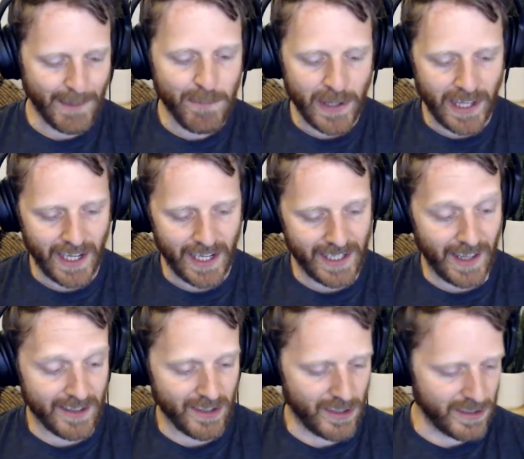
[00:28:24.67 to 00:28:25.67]
I play
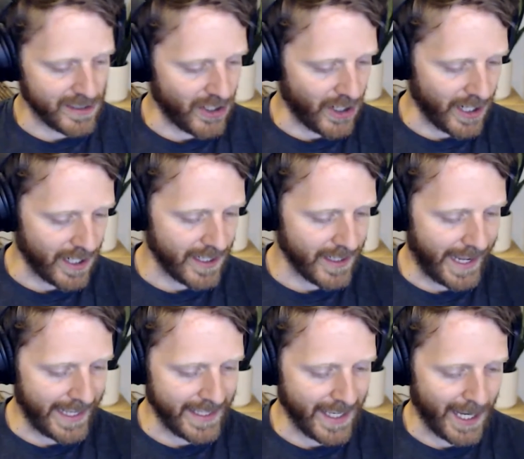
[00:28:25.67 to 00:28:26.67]
classical guitar,
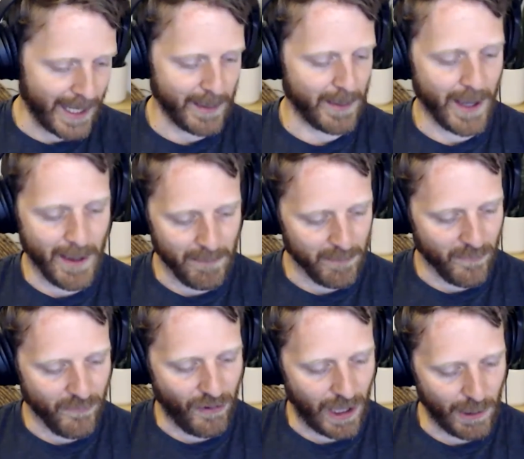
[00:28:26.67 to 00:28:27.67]
and I am
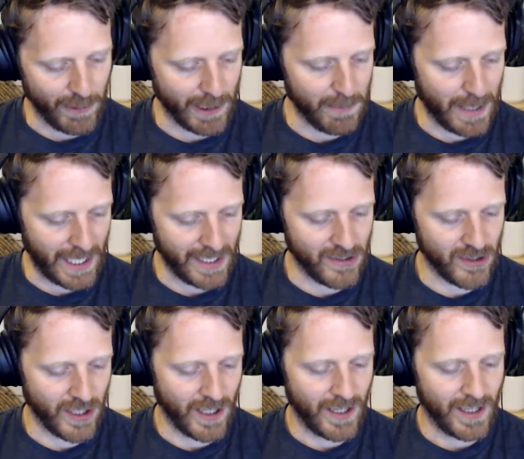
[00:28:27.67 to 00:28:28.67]
following a
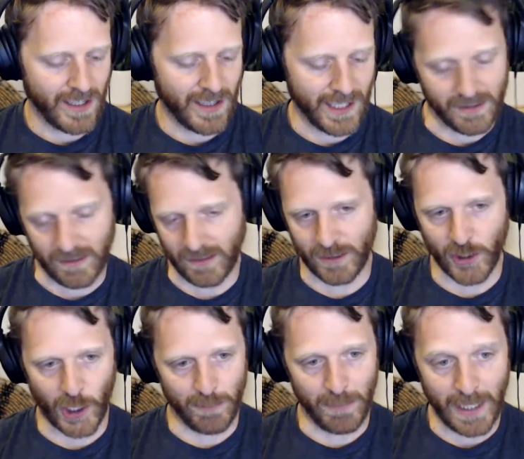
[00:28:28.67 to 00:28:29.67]
page classical guitar